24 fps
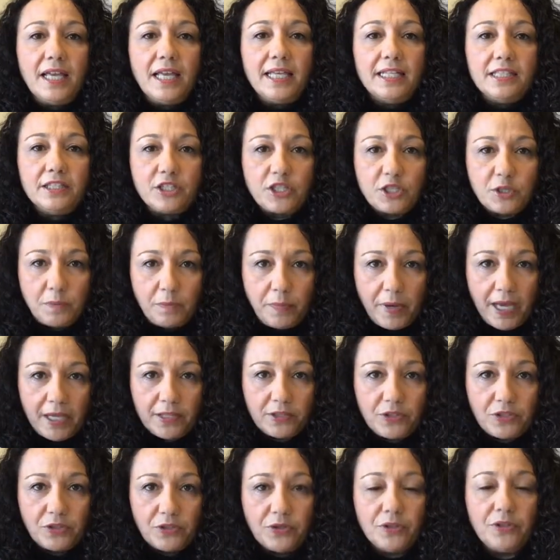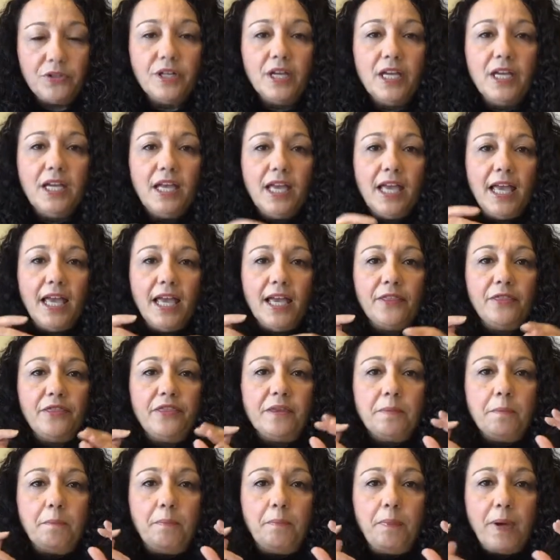inspector, and
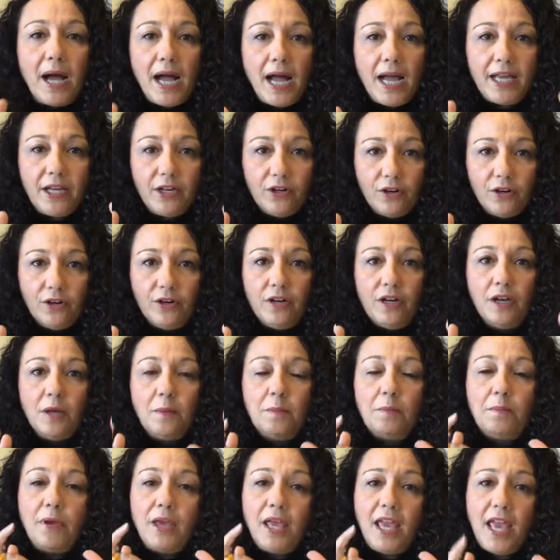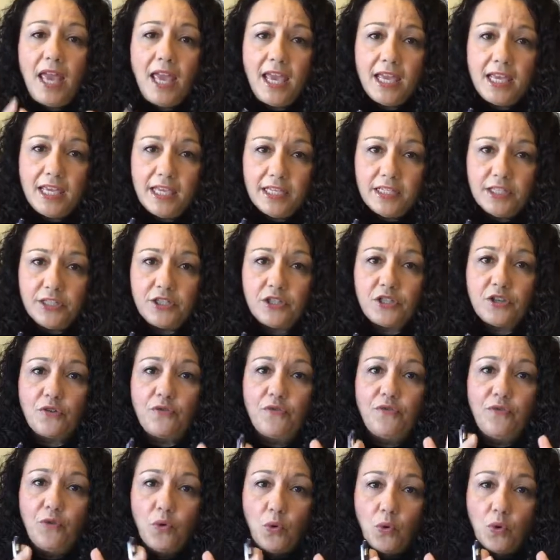the buyer pays
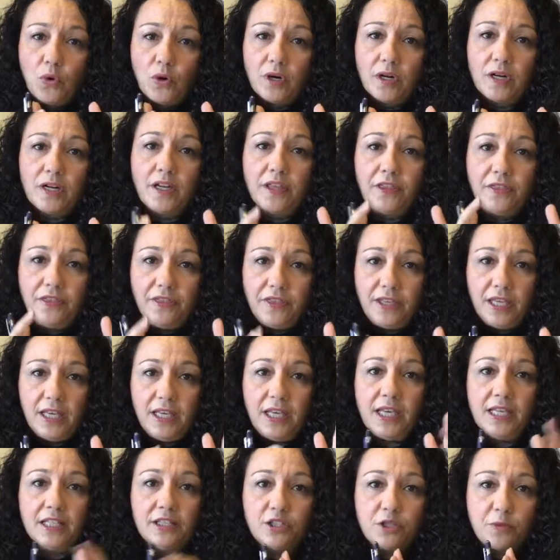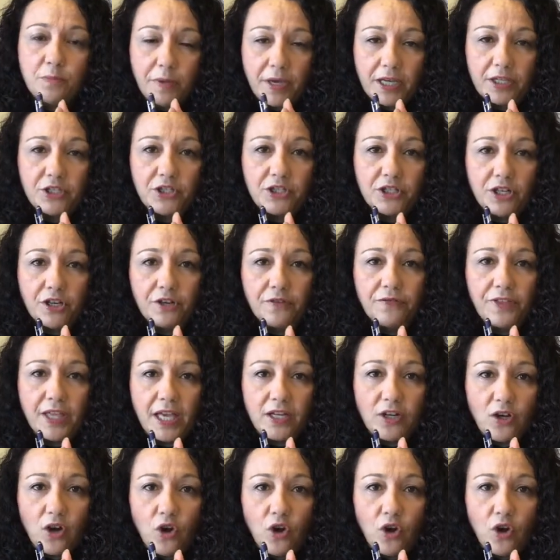for the inspection of that